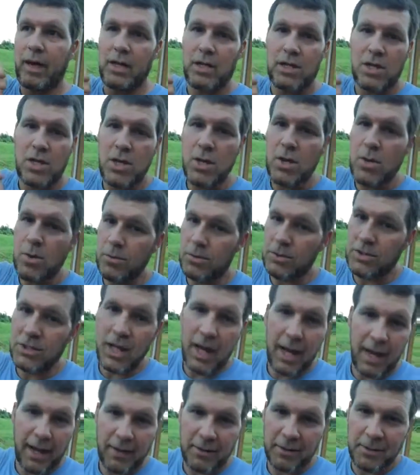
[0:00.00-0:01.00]
huge
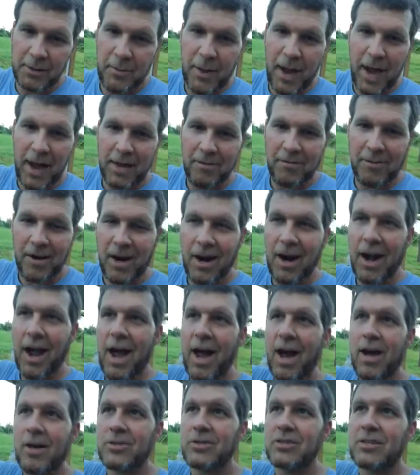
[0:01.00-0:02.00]
deck on the back of our
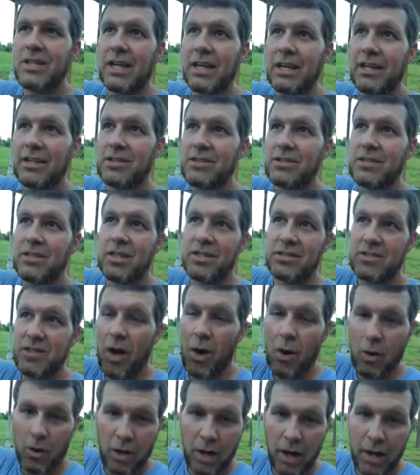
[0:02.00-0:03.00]
house, and it's
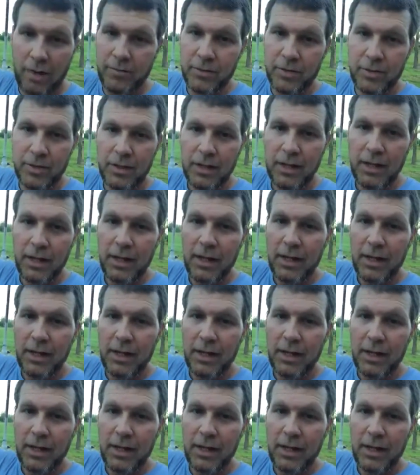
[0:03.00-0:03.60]
all covered.